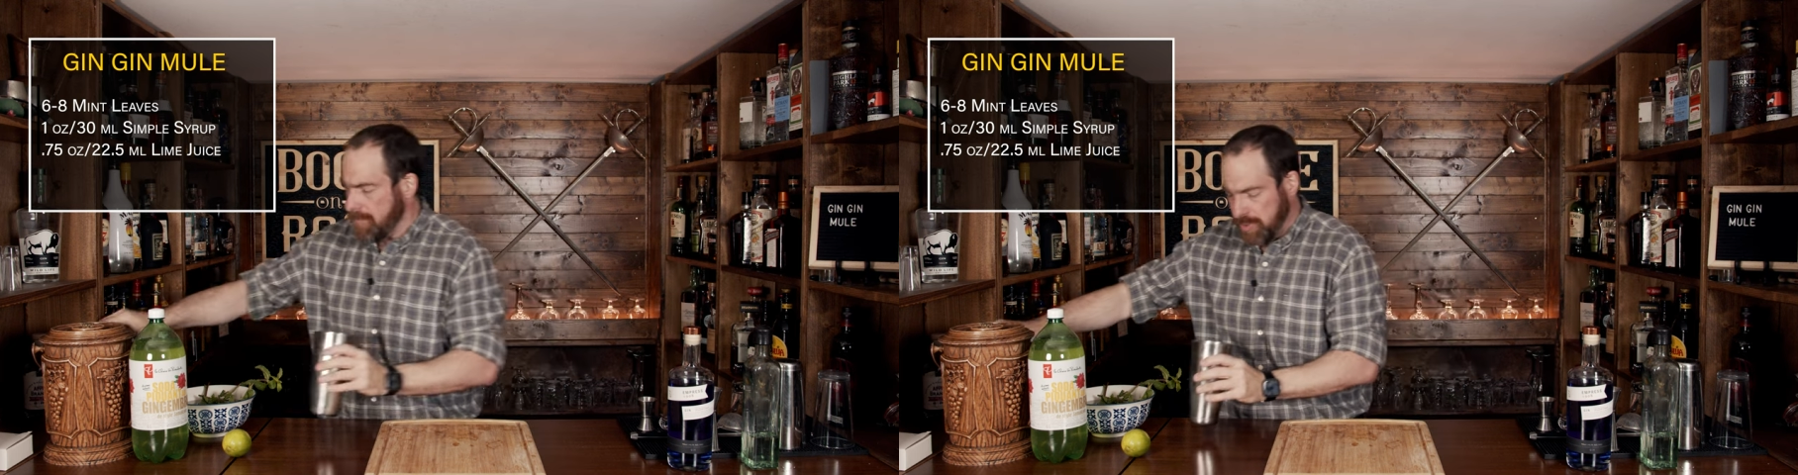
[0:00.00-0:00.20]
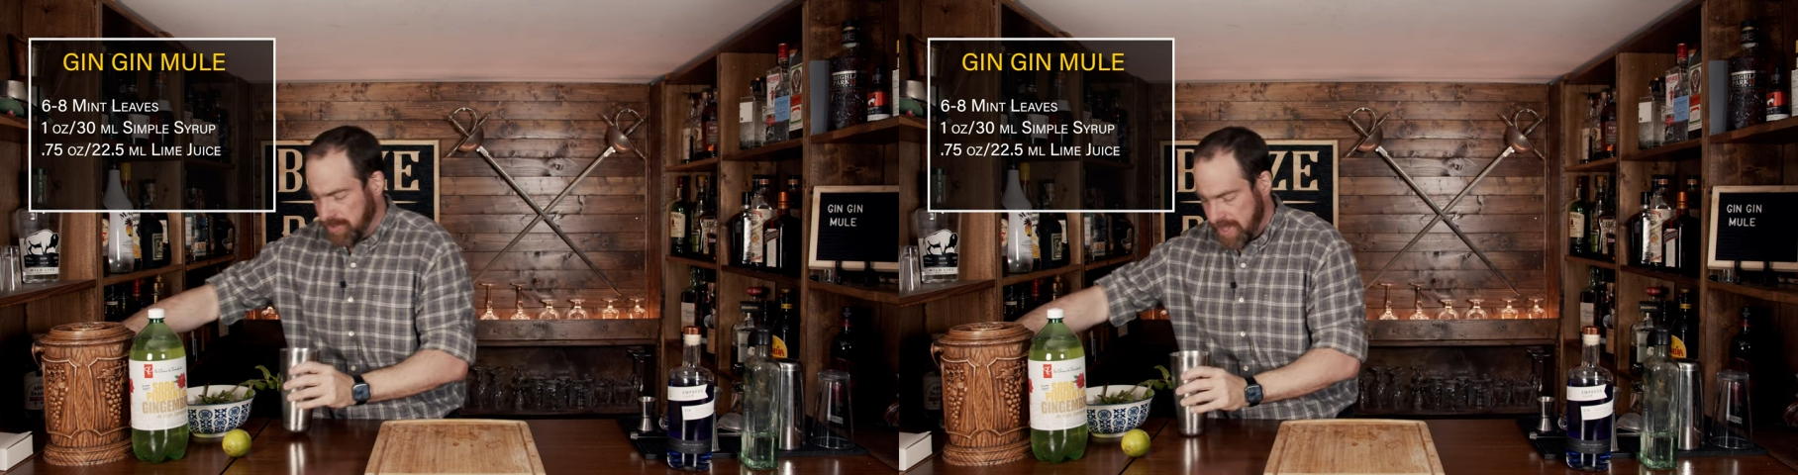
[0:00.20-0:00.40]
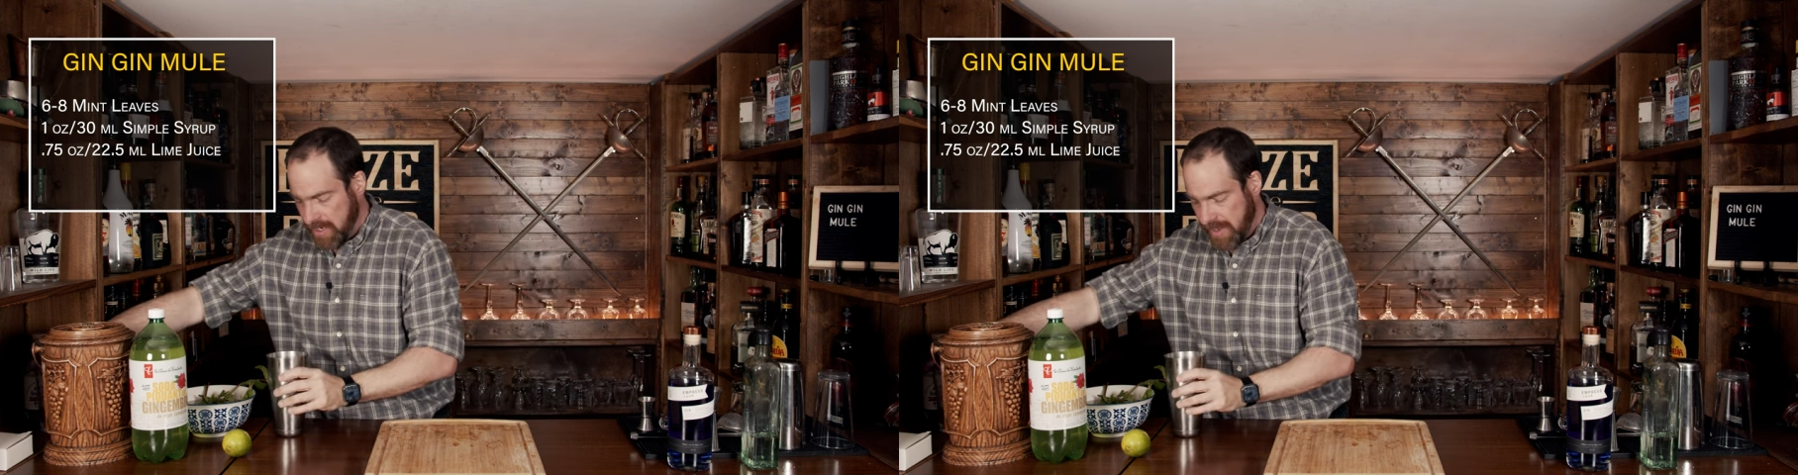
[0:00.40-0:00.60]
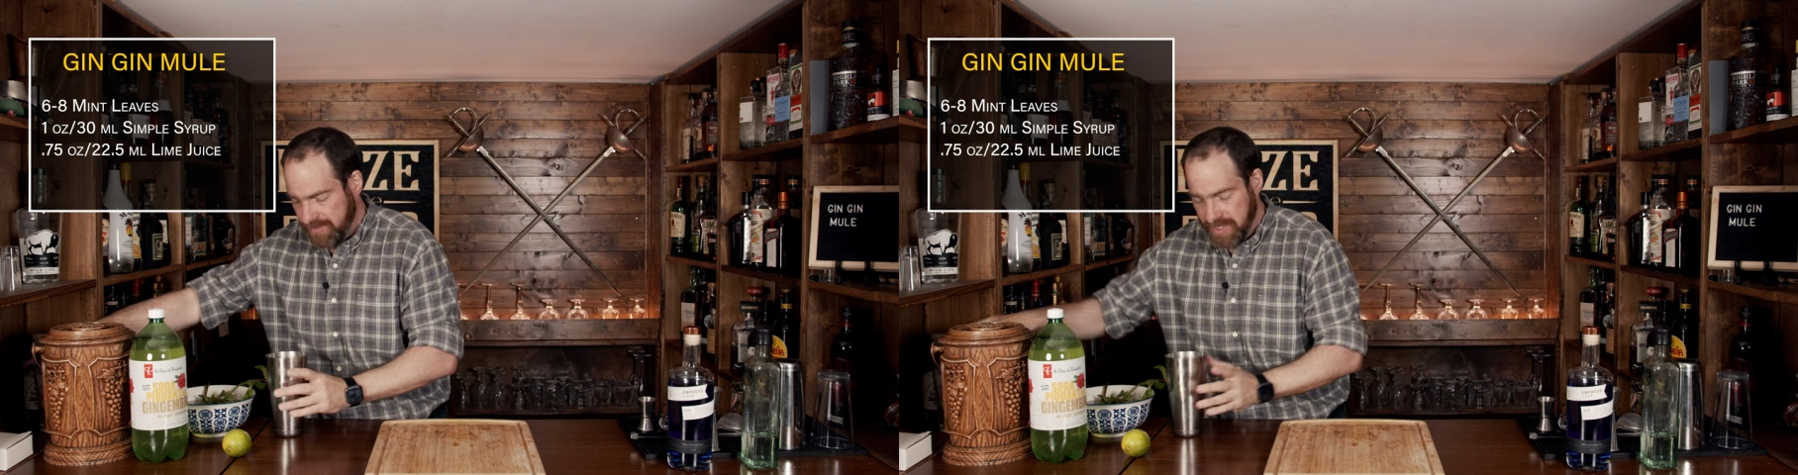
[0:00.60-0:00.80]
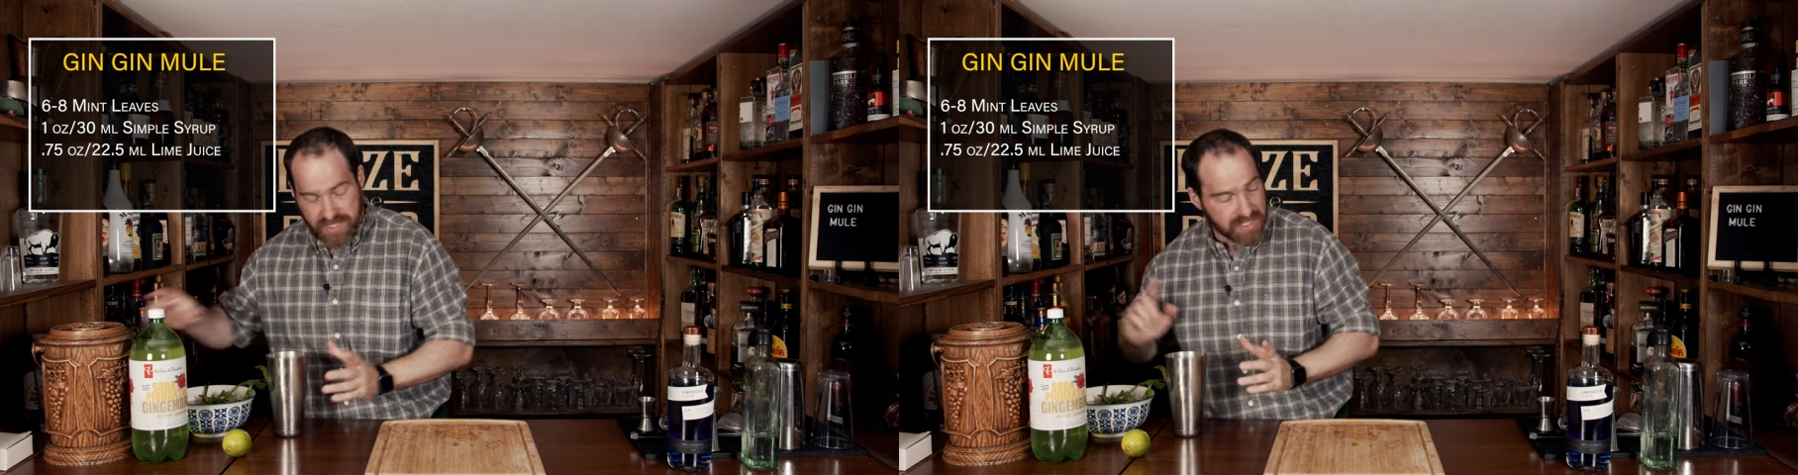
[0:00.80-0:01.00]
Put that off
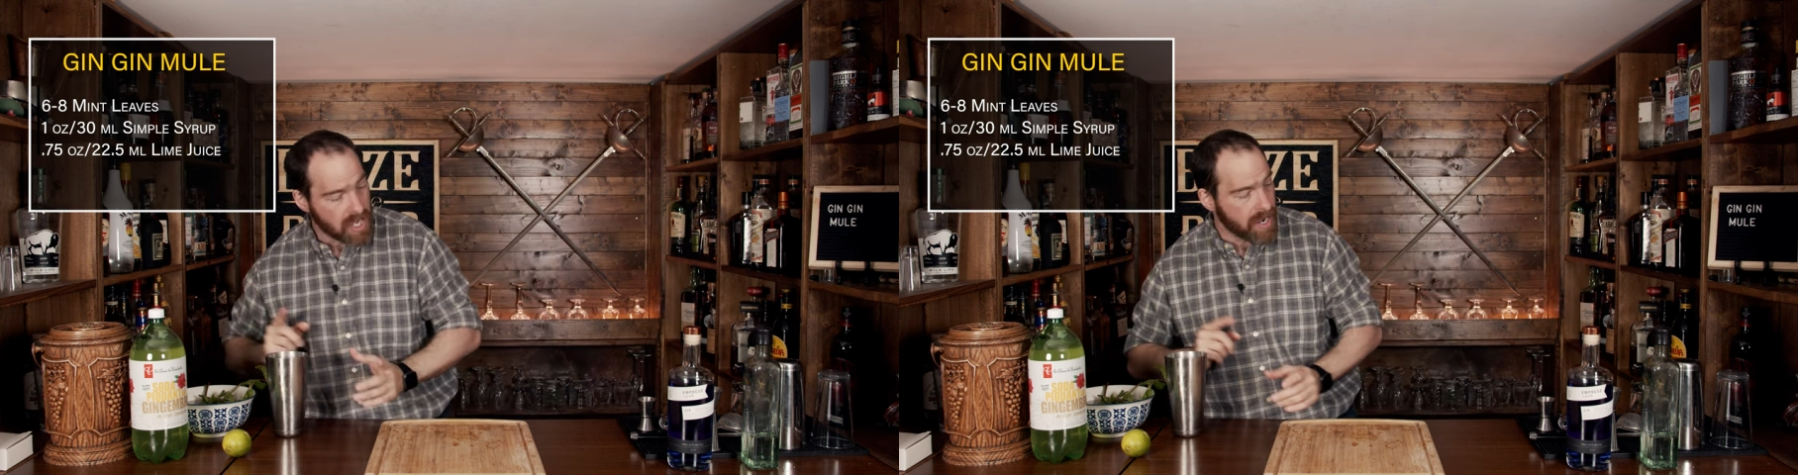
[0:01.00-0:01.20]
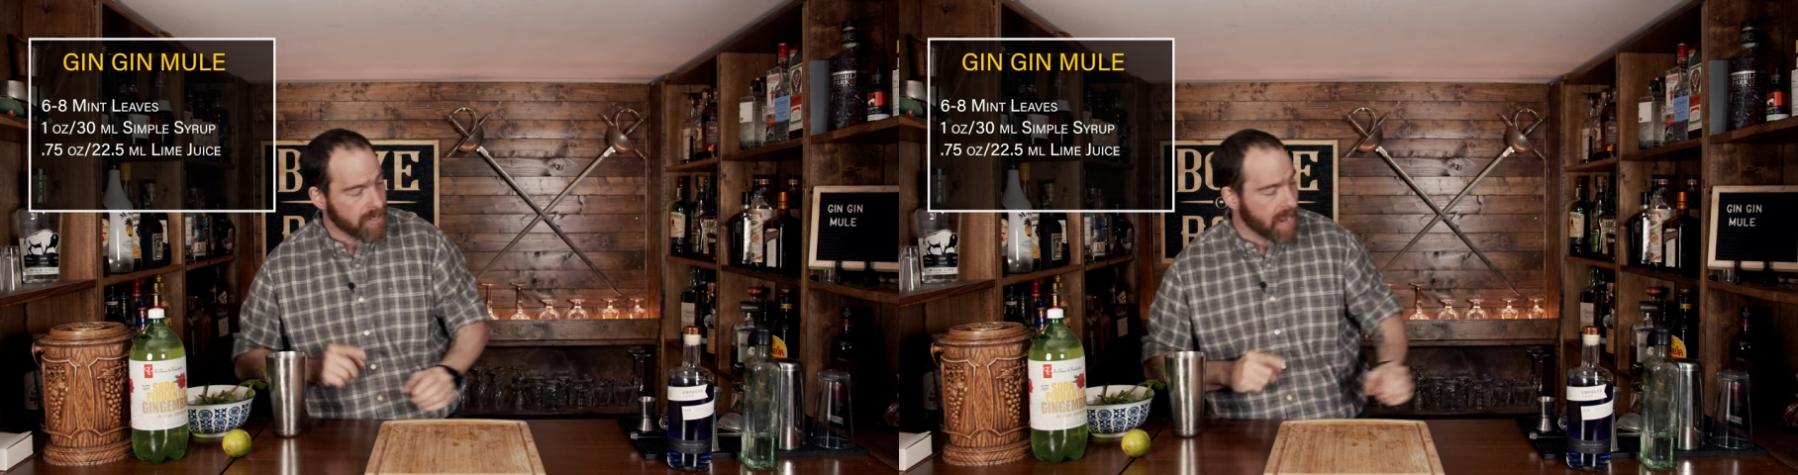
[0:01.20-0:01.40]
to the side